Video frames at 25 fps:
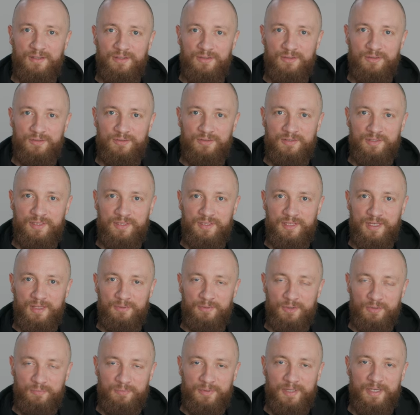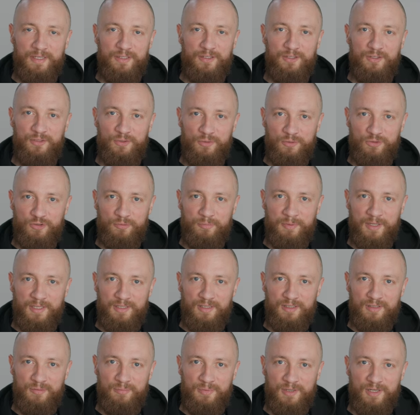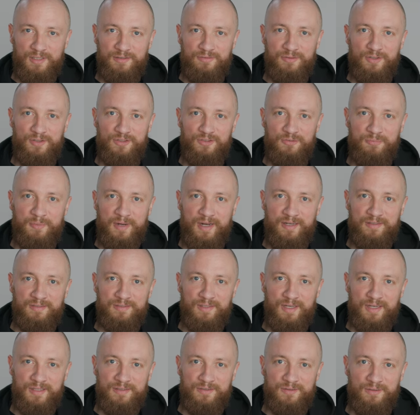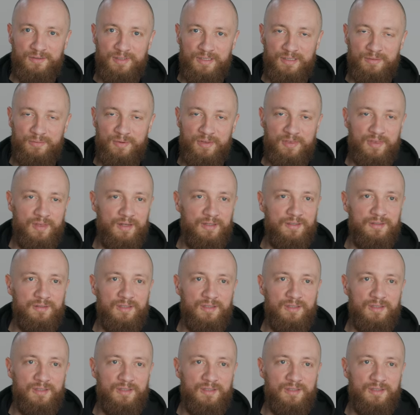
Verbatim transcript: You see, it would be a huge pain in the butt for SpaceX to deal with